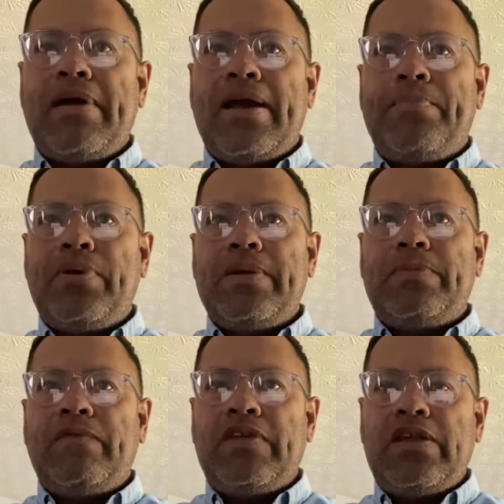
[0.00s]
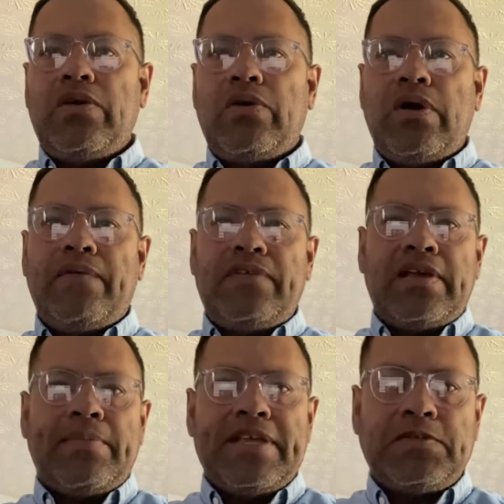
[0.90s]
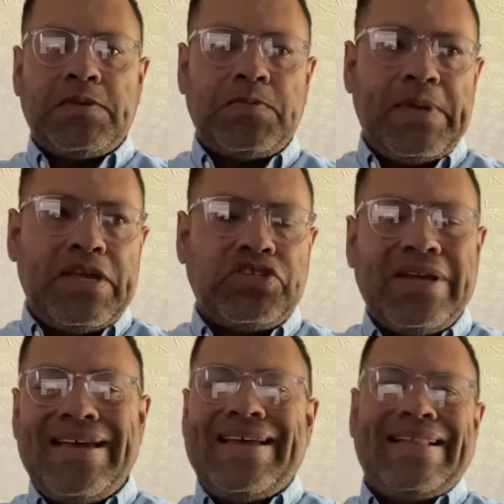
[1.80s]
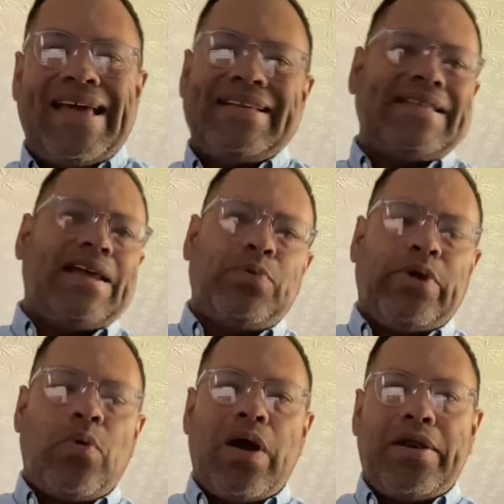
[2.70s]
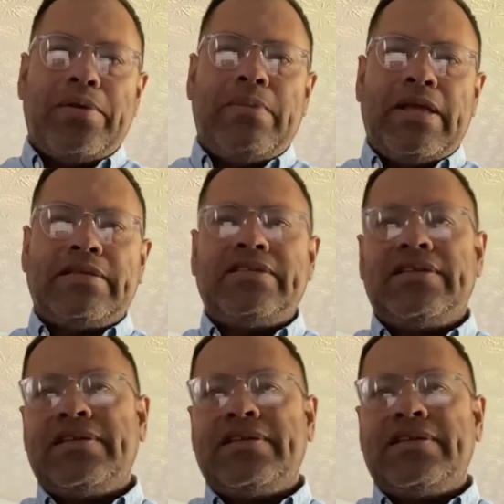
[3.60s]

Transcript: I put up the video of the commencement speech that is not a requirement.